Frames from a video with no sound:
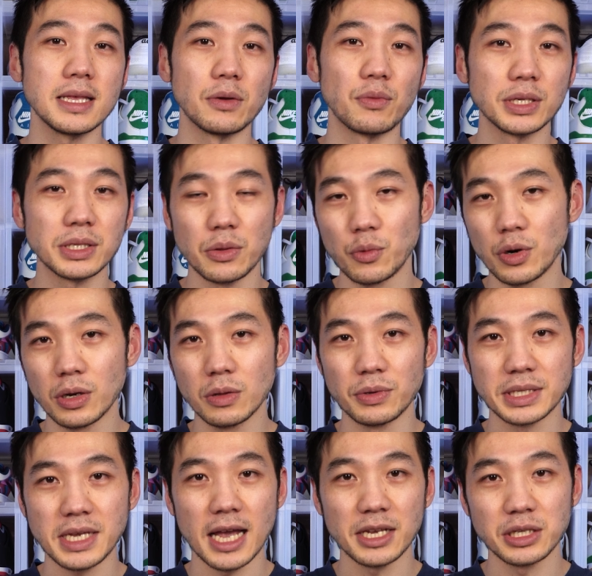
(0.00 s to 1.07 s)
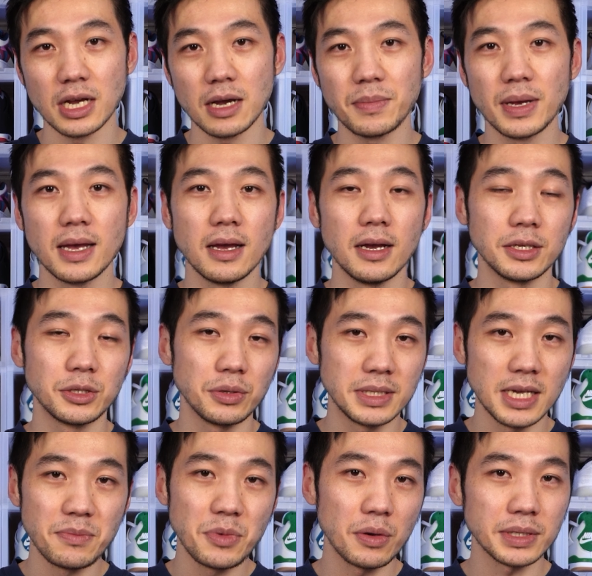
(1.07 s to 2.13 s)
the rest of the world was catching up to
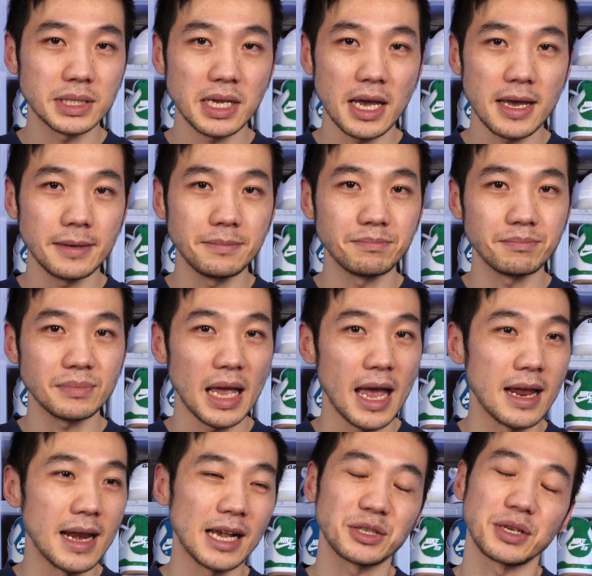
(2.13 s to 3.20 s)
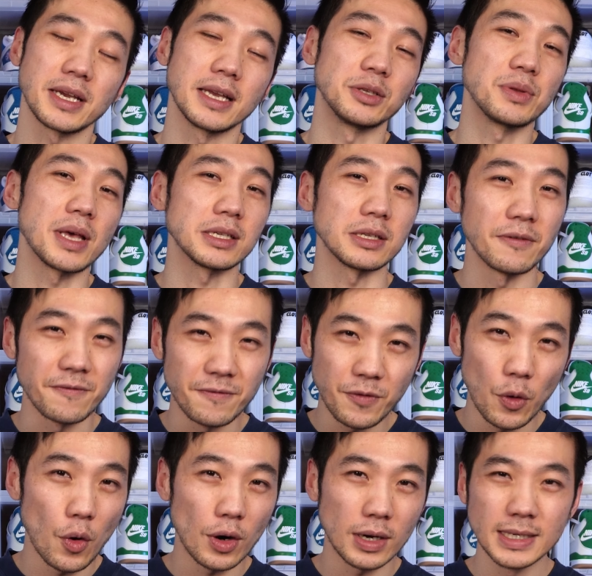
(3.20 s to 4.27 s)
Team USA, and actually in
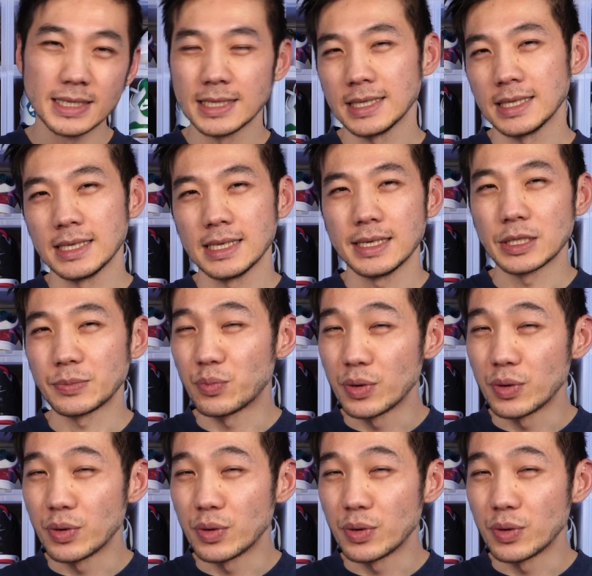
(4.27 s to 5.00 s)
2004, it's a